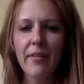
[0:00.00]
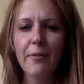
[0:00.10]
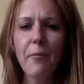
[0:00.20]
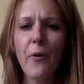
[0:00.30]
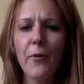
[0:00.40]

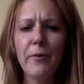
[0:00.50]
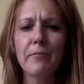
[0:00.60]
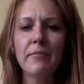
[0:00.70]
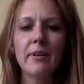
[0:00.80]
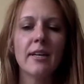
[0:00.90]
The
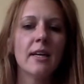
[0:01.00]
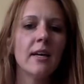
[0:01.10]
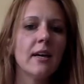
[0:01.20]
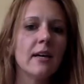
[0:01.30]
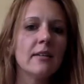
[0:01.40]
poem
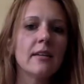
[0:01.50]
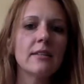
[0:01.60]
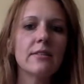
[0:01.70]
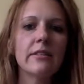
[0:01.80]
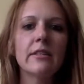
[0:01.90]

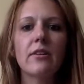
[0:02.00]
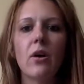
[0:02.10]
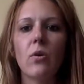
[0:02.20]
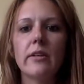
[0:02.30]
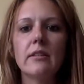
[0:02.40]
doesn't really
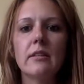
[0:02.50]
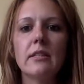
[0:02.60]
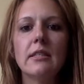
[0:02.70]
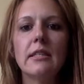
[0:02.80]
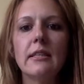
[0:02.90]
go into
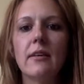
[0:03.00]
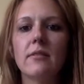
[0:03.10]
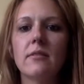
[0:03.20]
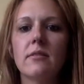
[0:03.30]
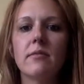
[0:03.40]
the
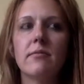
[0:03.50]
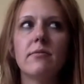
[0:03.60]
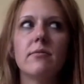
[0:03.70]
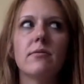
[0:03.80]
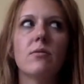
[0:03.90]
details of
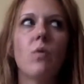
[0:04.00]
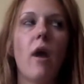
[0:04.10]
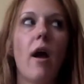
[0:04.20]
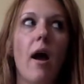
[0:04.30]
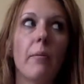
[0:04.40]
what
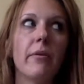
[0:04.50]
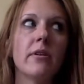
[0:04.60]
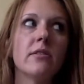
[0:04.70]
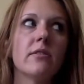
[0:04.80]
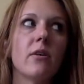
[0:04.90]

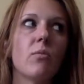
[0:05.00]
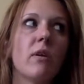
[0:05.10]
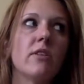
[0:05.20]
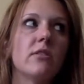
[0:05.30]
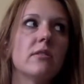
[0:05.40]
happened so
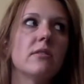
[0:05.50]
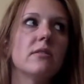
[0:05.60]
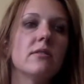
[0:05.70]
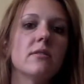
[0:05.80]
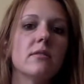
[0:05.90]
much
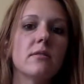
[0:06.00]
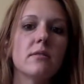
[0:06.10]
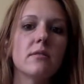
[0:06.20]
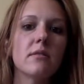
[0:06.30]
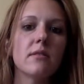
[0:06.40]
as
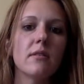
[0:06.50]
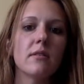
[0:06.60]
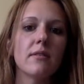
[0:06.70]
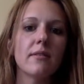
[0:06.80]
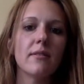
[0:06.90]

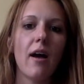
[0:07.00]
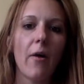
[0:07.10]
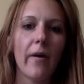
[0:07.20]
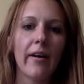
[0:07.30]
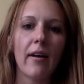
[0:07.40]

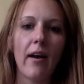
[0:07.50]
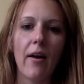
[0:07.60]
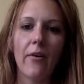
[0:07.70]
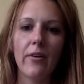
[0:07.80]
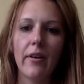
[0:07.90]
how I got
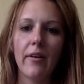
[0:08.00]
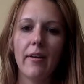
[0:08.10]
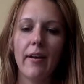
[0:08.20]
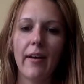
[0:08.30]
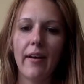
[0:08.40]
out
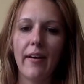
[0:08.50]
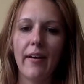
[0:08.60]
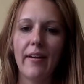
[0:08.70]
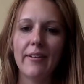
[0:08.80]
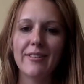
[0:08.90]

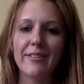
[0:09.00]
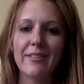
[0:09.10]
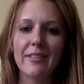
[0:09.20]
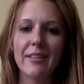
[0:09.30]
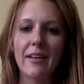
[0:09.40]
and
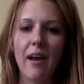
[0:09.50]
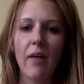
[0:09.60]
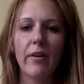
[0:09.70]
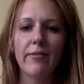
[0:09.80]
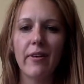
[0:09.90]

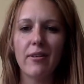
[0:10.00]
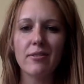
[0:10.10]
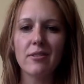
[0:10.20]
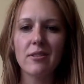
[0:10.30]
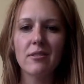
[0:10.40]
how I felt.